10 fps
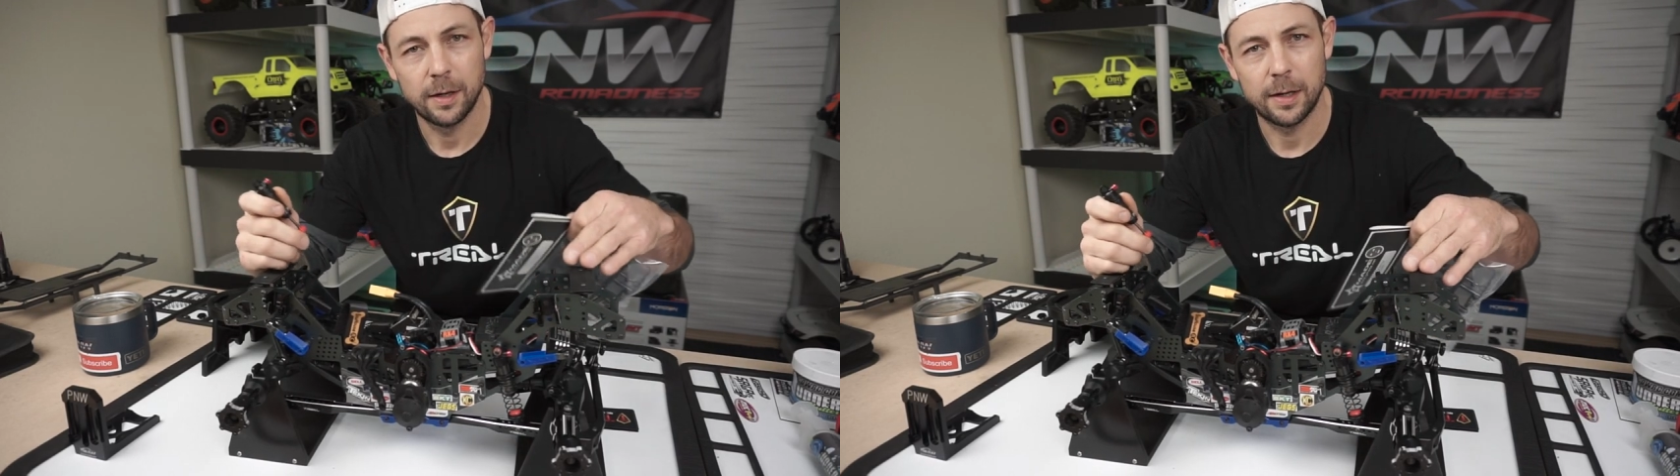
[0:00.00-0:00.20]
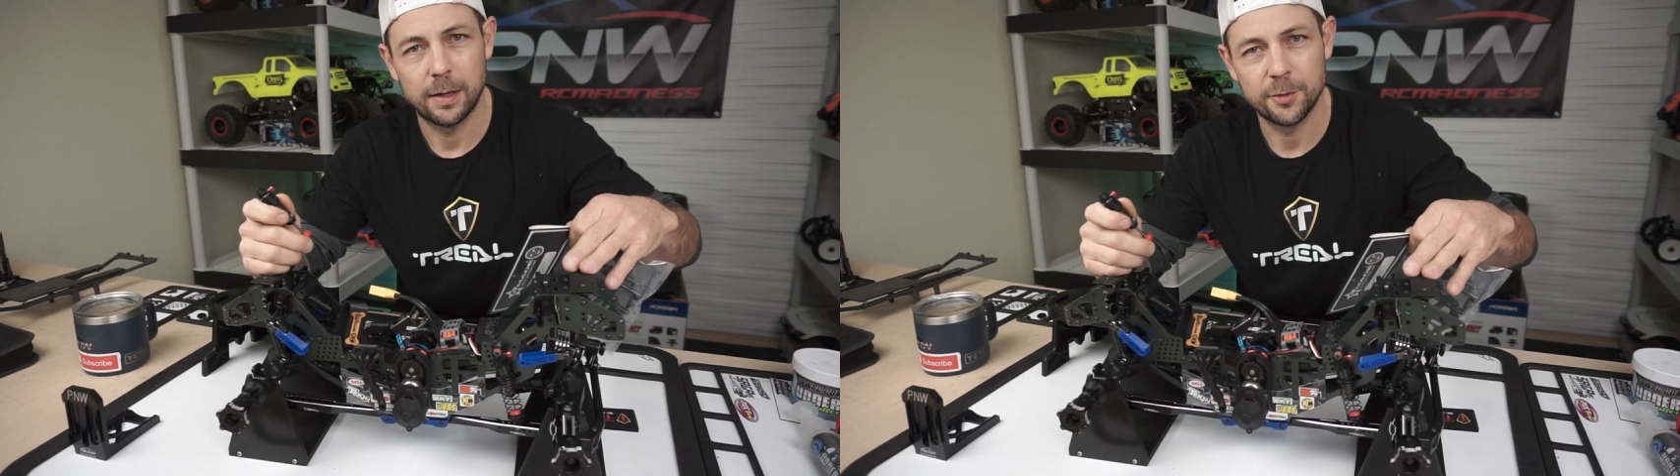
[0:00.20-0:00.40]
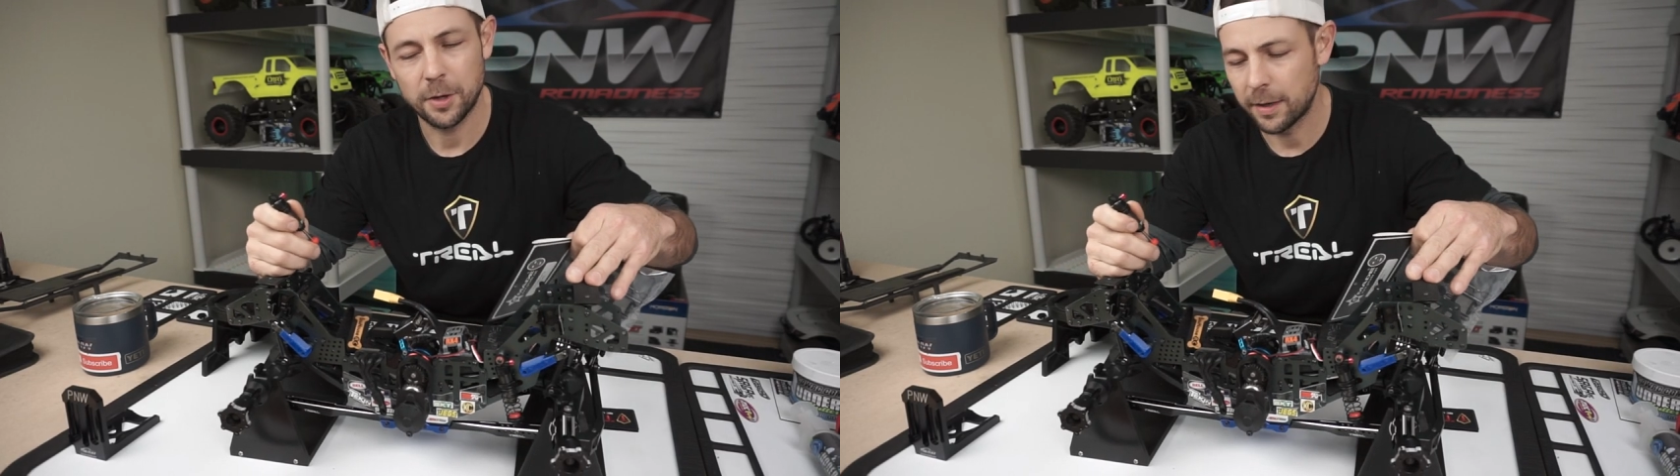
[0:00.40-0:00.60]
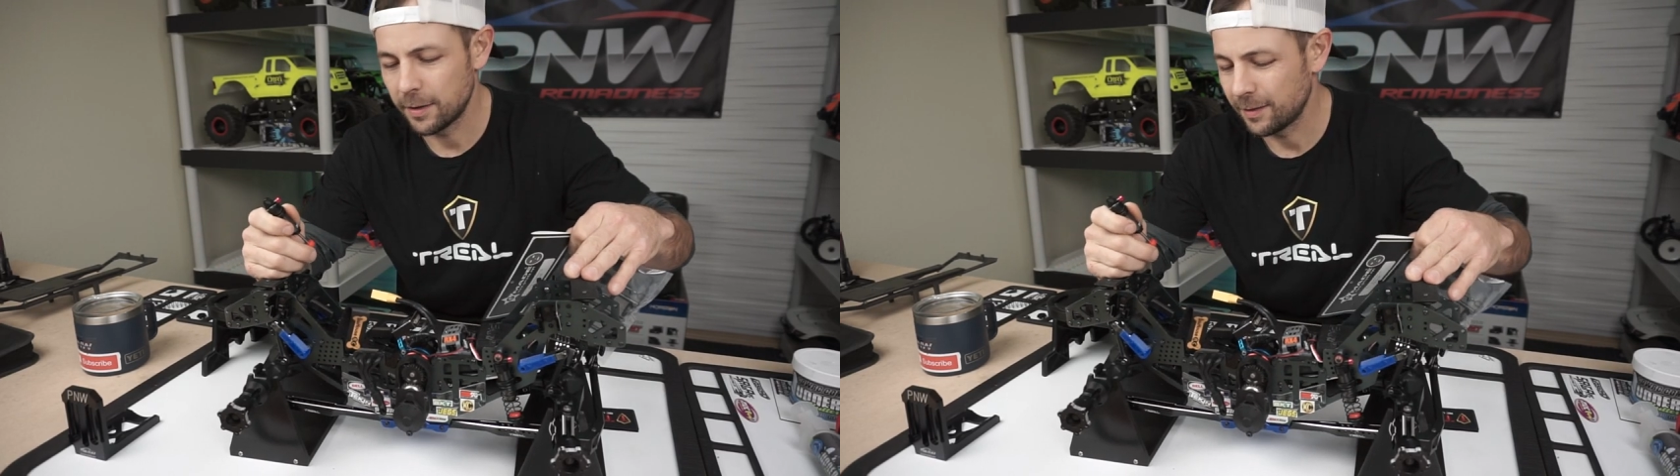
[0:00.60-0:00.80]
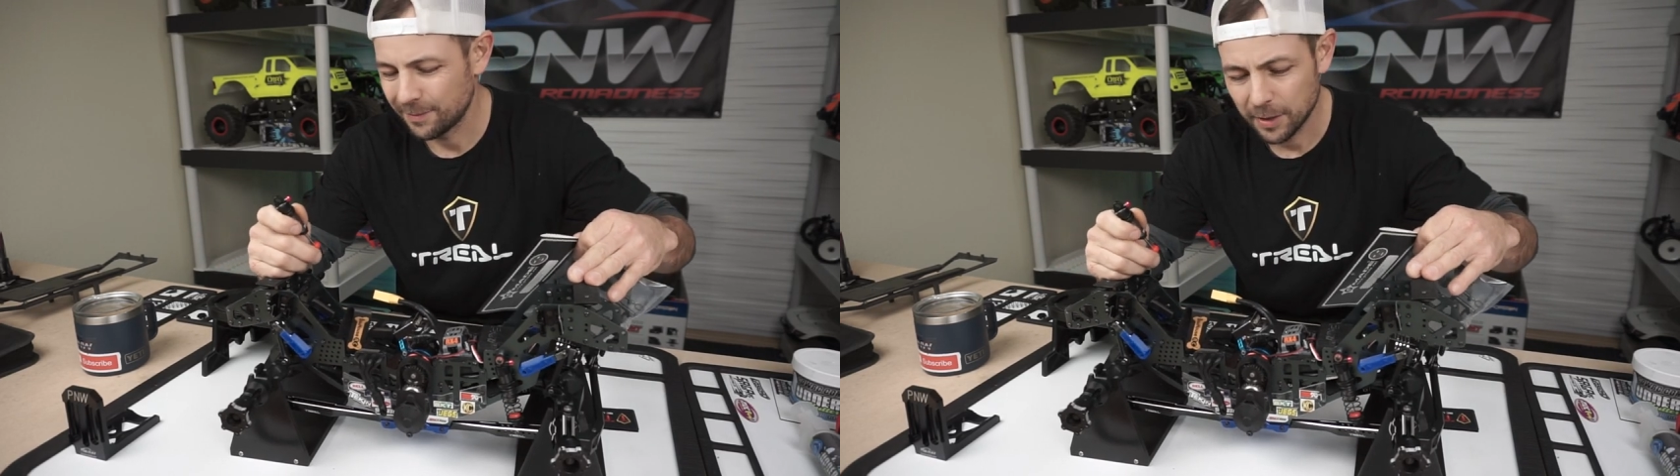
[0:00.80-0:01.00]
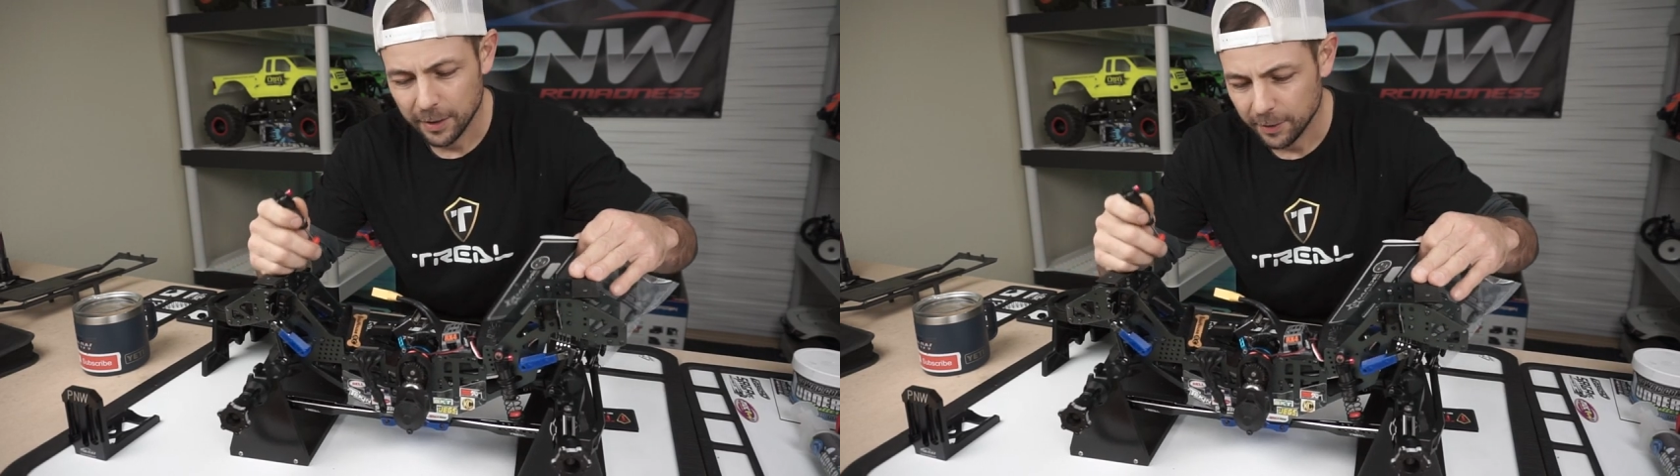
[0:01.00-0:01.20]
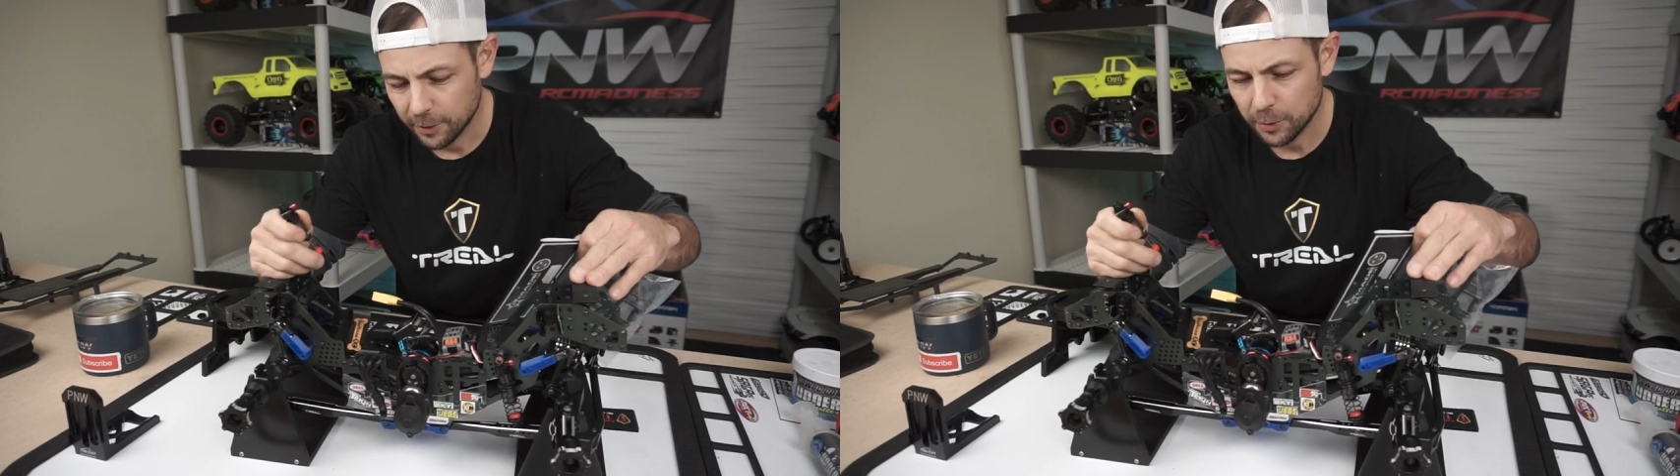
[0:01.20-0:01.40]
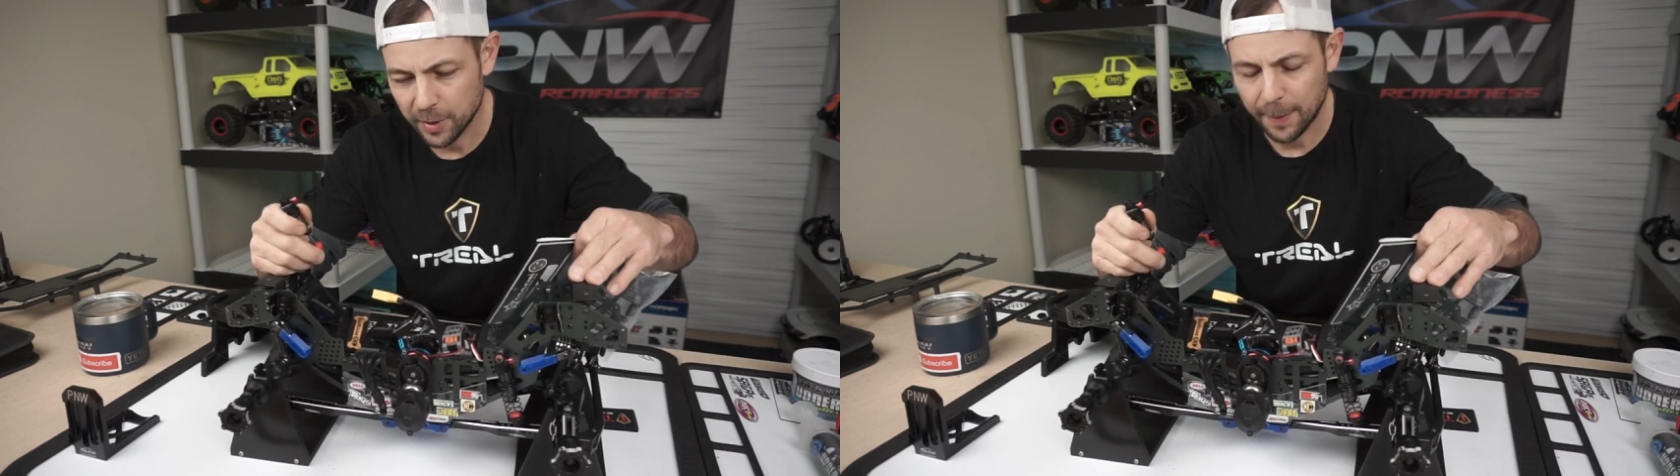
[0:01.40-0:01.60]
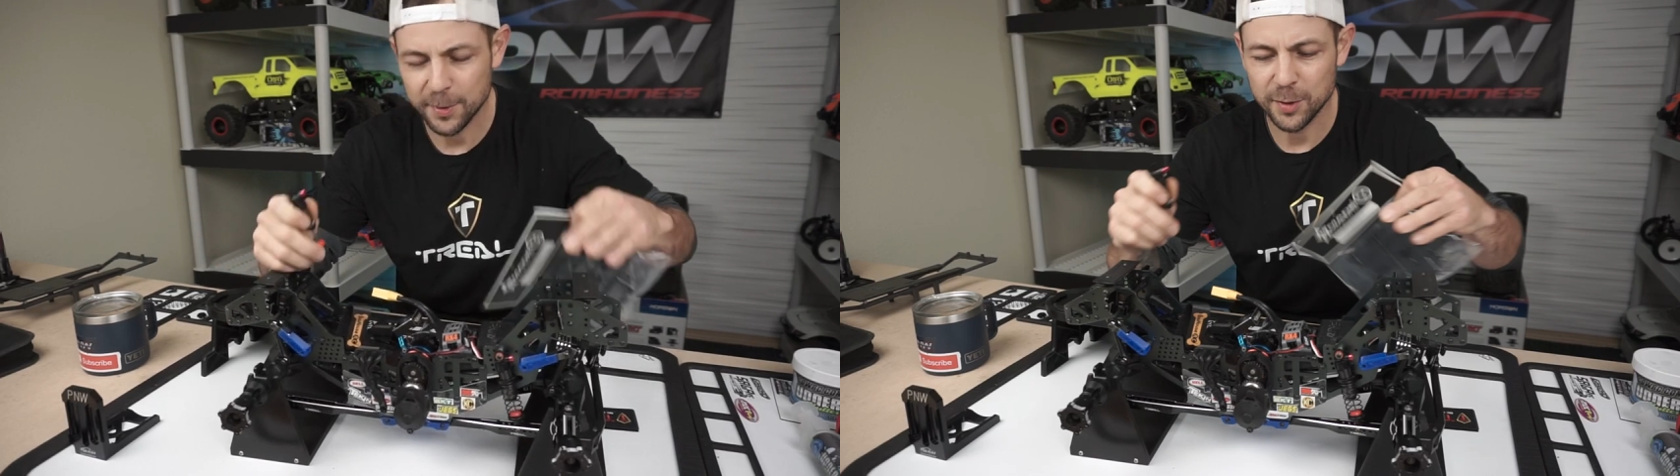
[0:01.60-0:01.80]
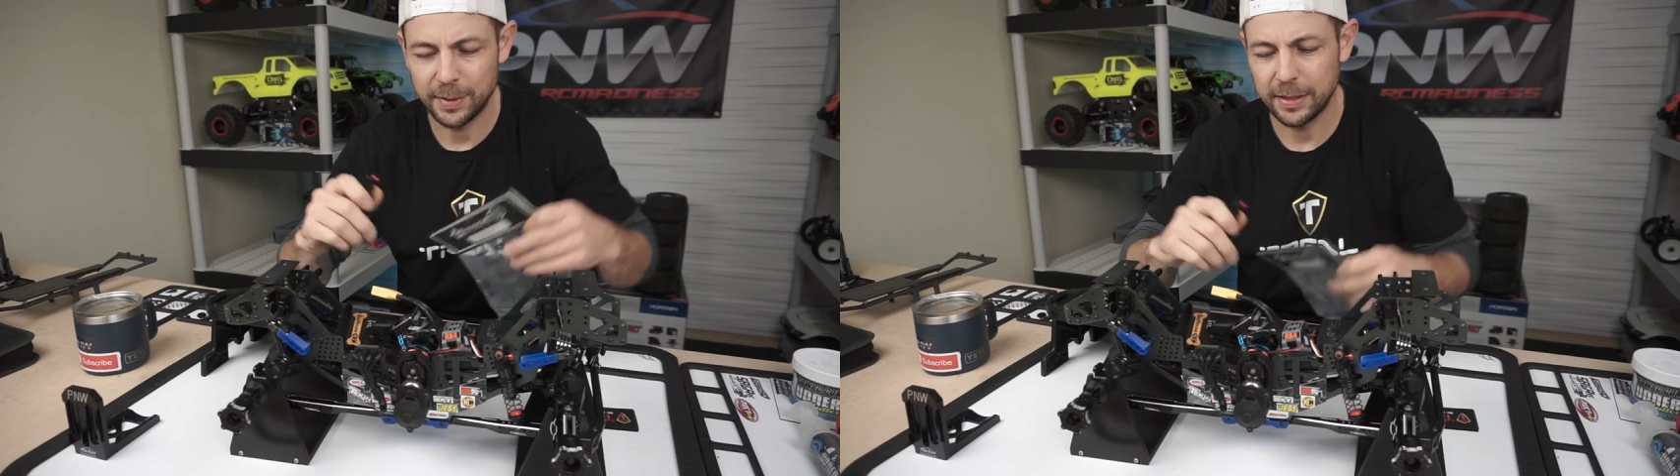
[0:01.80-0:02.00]
I'm trying to go top
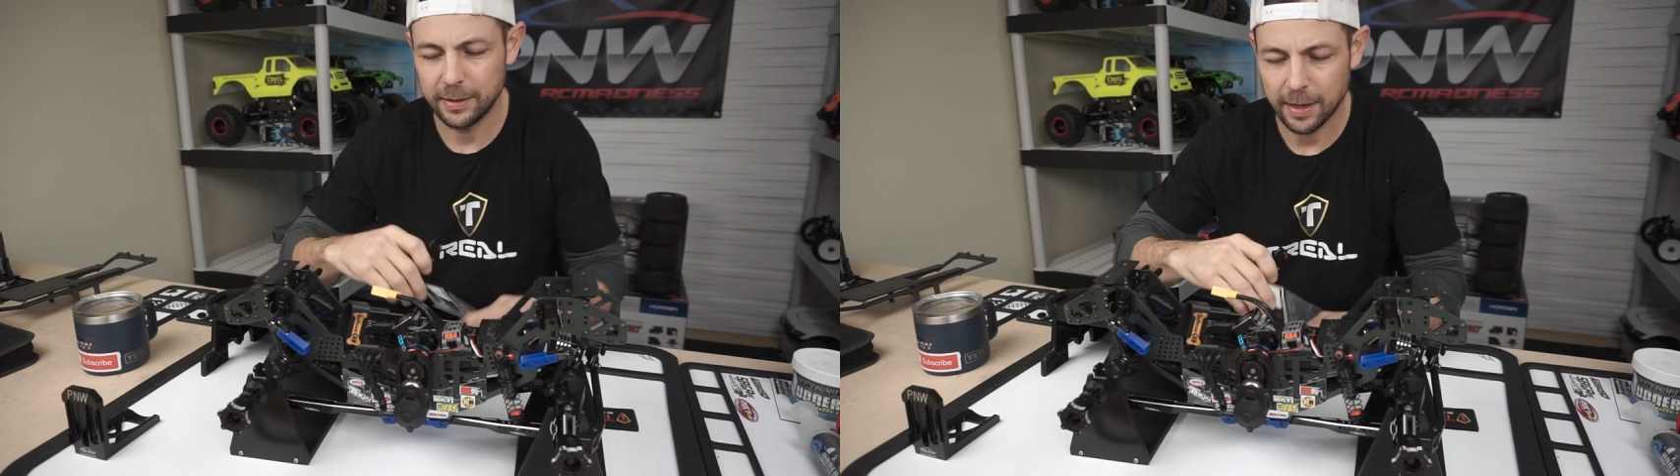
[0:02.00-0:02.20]
speed,